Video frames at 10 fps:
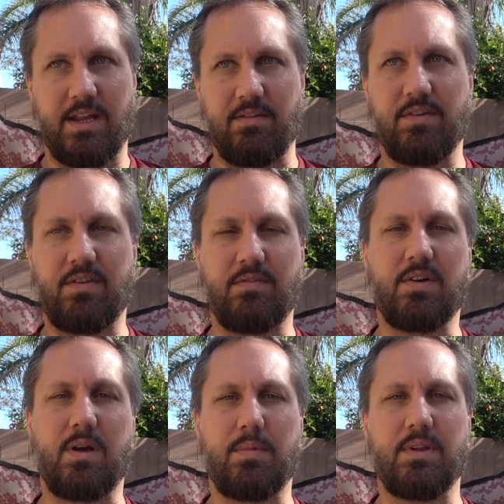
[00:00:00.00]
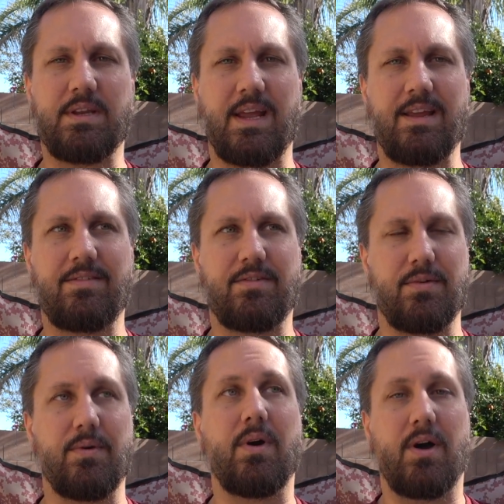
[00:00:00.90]
Give yourself a couple of days
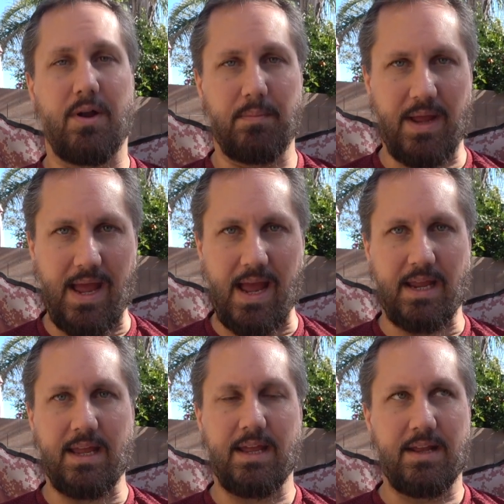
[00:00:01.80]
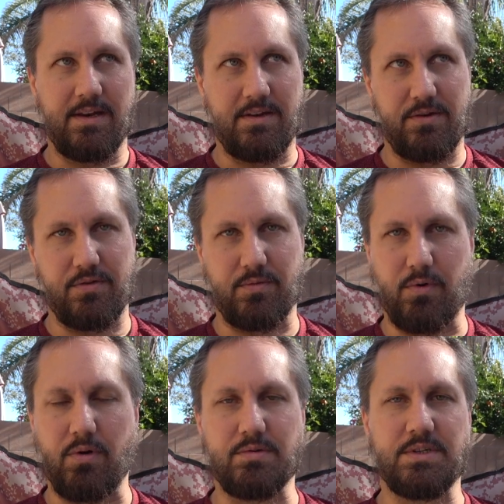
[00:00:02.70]
to unpack, to do some
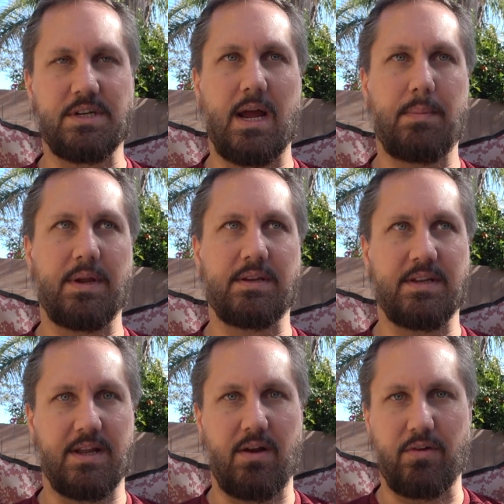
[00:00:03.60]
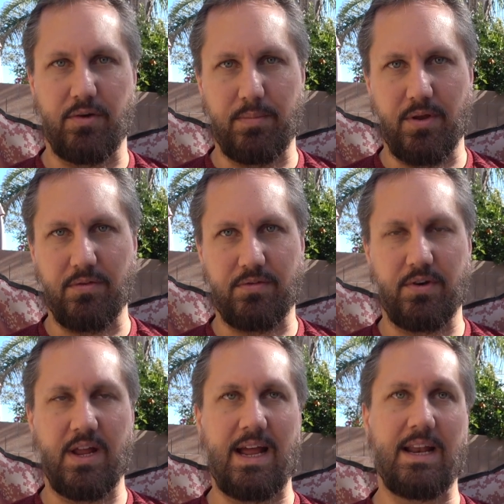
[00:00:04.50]
grocery shopping, to get all your bills
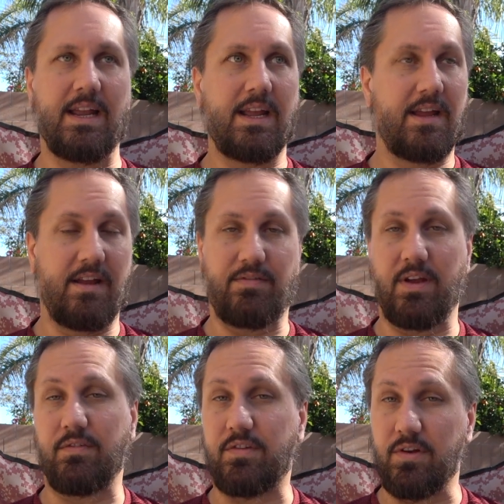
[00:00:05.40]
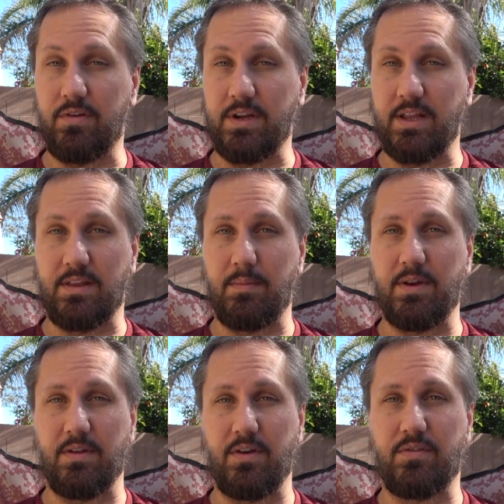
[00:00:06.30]
turned on. If you have children, get them
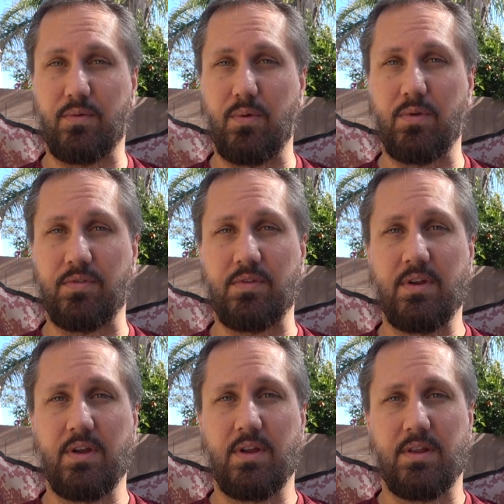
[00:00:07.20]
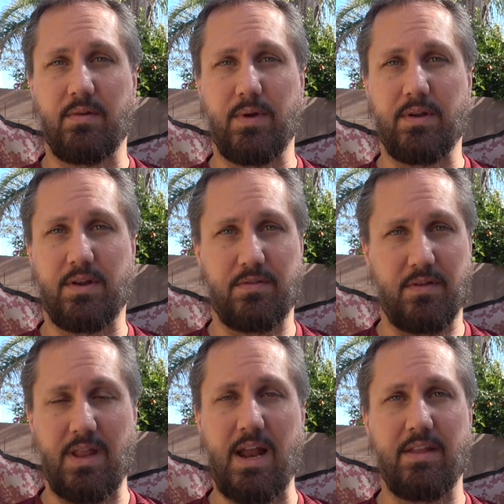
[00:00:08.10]
into their schools, because
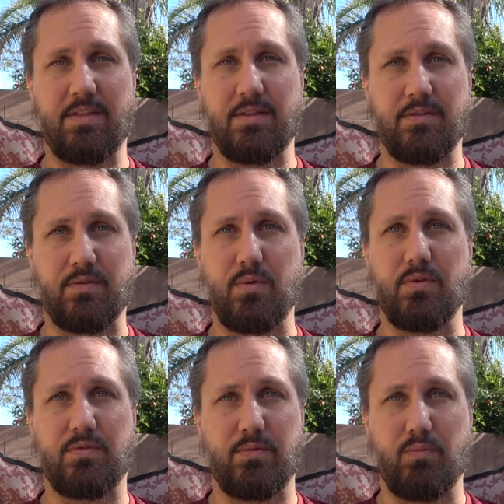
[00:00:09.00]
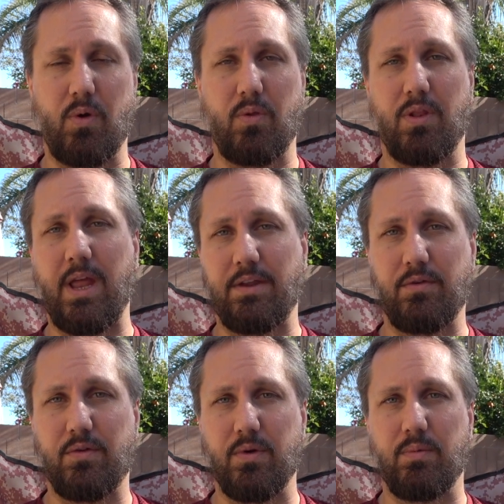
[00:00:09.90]
a lot of the schools won't let
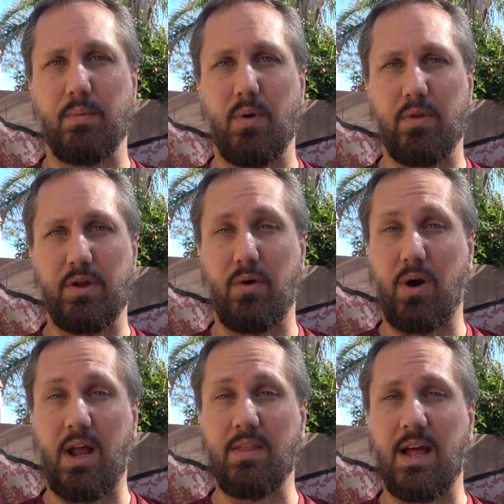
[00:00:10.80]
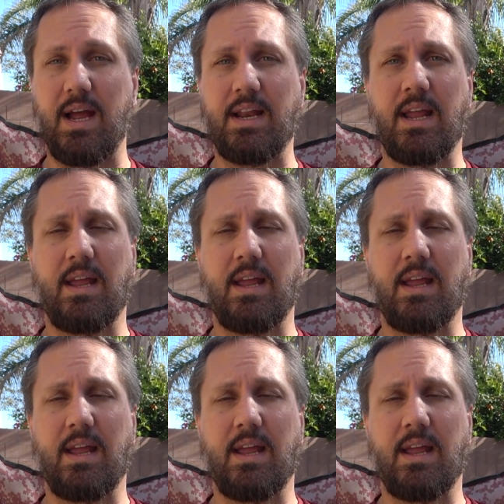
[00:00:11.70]
you do it remotely or online.